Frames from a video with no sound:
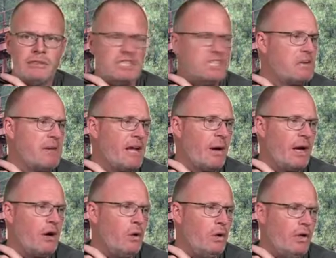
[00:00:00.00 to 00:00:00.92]
just give me a
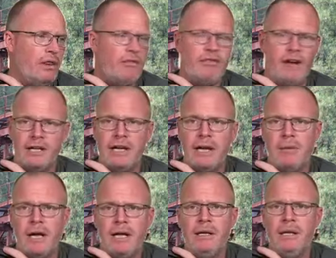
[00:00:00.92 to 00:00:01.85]
quick call on the phone
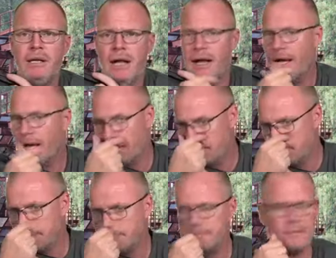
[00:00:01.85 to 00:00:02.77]
number. I'm